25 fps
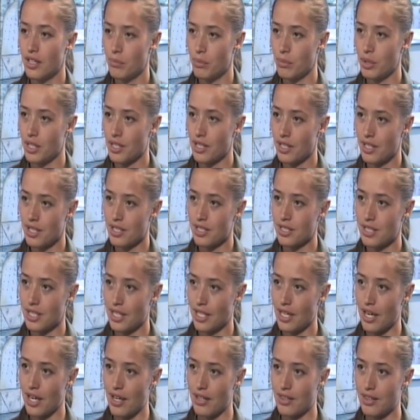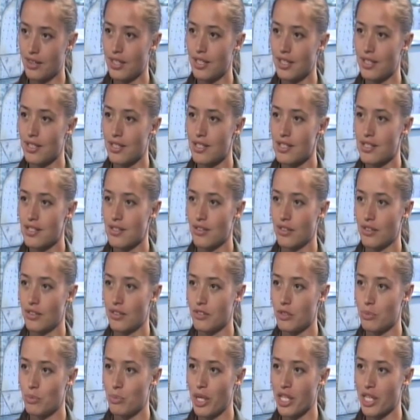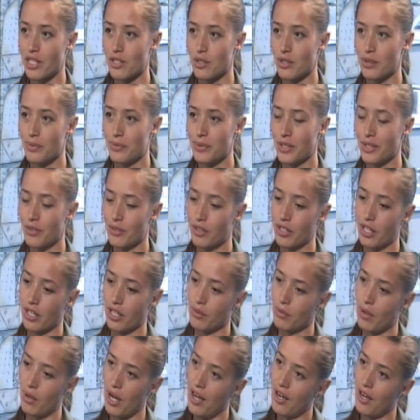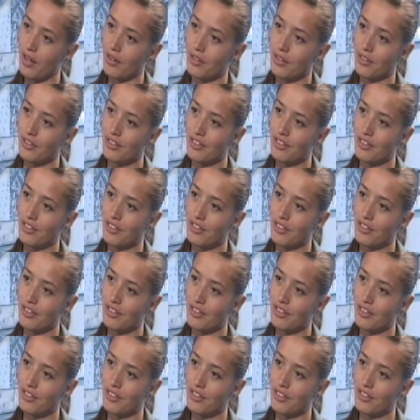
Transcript: because they had this sort of spectrum, they were like, wow,